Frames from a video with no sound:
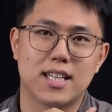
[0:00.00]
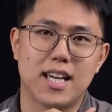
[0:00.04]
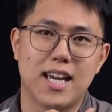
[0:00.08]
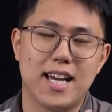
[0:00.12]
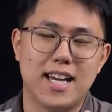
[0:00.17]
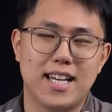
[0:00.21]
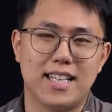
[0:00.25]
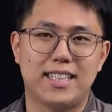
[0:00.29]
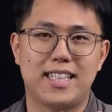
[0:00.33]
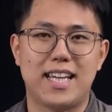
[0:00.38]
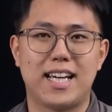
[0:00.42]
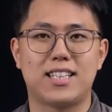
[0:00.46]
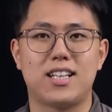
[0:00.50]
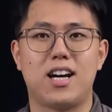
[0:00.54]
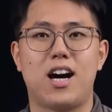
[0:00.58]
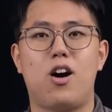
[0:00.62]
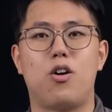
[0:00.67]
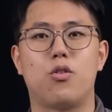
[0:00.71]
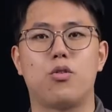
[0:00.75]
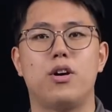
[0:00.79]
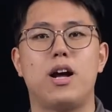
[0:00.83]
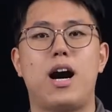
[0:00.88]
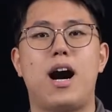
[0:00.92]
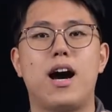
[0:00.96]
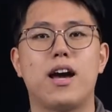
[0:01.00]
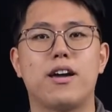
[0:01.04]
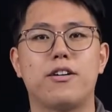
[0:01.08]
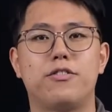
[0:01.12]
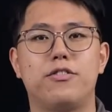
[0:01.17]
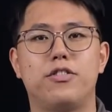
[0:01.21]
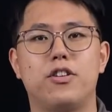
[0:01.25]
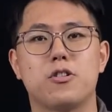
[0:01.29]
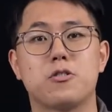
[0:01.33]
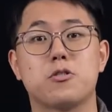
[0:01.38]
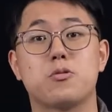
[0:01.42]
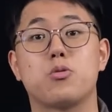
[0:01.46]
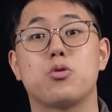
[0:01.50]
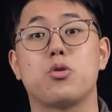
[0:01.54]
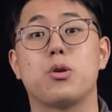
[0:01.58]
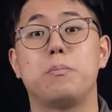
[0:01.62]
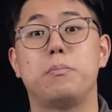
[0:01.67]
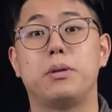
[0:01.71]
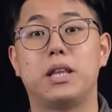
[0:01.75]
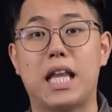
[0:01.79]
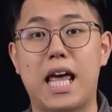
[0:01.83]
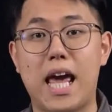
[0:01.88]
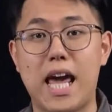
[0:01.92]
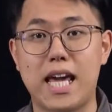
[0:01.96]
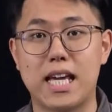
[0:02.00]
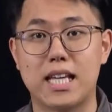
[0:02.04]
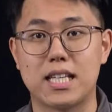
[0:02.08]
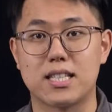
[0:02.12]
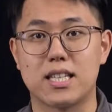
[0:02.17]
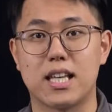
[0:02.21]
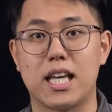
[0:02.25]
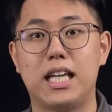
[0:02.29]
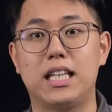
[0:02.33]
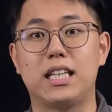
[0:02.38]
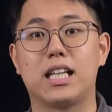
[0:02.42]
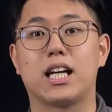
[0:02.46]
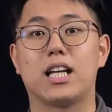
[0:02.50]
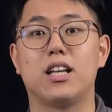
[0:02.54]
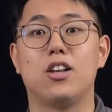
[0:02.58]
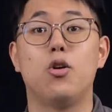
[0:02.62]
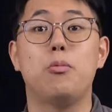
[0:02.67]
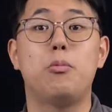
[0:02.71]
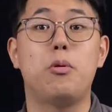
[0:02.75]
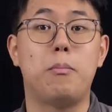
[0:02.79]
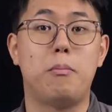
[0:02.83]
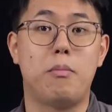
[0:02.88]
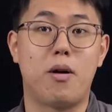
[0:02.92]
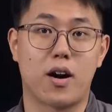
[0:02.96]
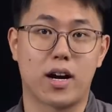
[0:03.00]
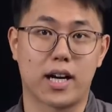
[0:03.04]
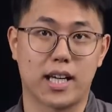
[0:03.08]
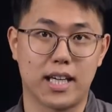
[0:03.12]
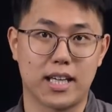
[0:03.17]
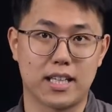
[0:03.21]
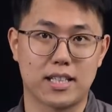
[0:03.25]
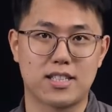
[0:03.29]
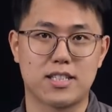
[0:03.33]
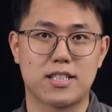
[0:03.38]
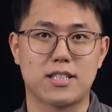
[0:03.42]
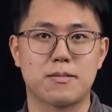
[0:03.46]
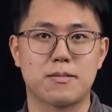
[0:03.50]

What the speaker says: that our iPhones replace in the global market.